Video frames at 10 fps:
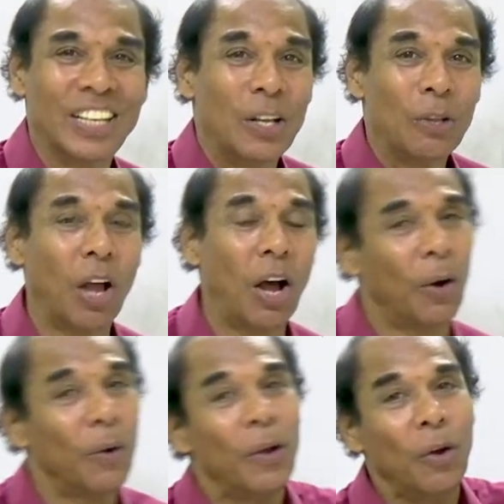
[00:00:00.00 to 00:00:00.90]

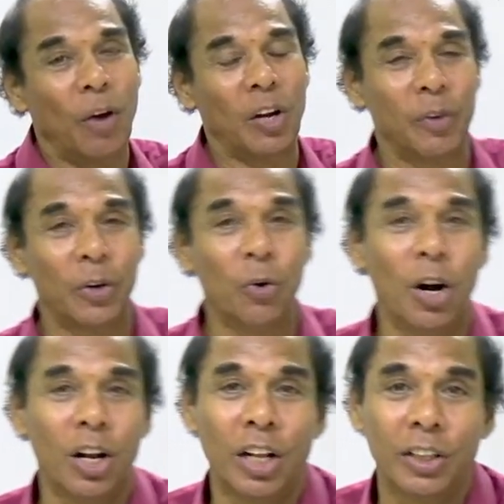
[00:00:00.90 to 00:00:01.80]
So, when we go
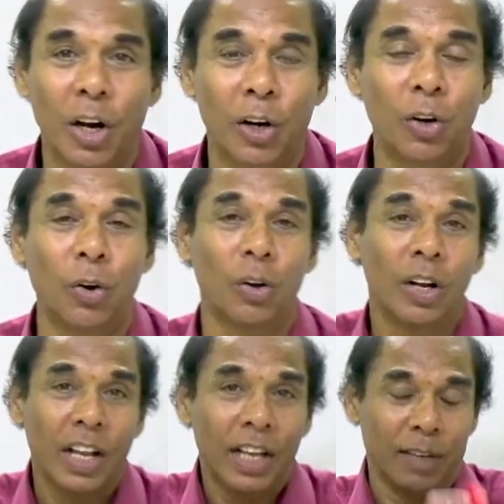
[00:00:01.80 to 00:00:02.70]
to the third rule,
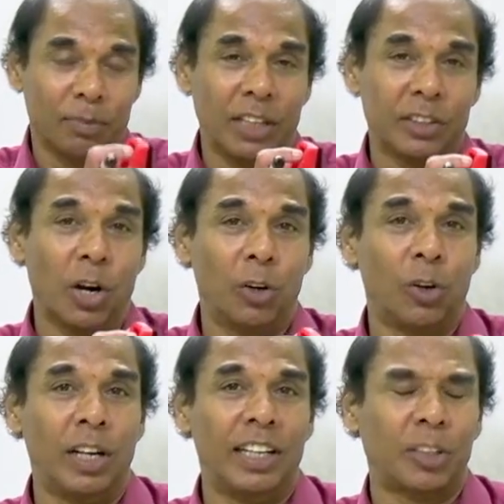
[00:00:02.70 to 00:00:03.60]
if the third rule
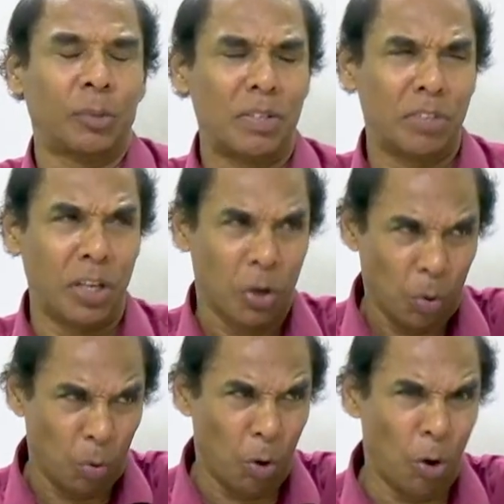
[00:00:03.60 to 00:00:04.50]
is expressing
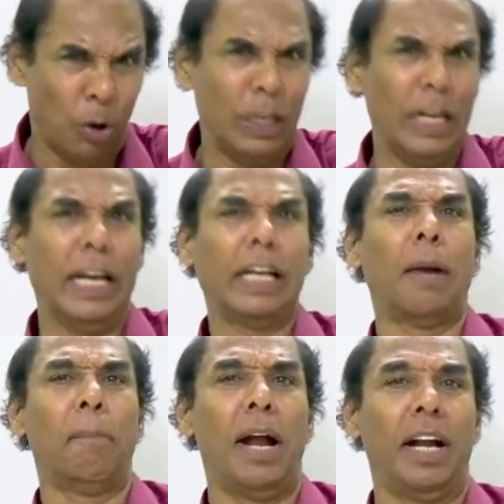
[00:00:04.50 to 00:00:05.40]
only
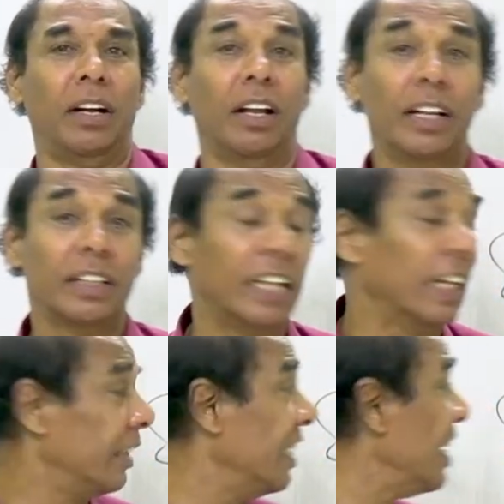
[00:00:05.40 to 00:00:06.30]
command,
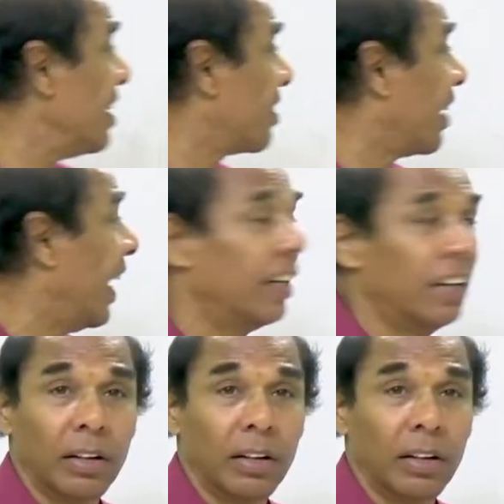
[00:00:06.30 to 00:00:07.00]
then these kind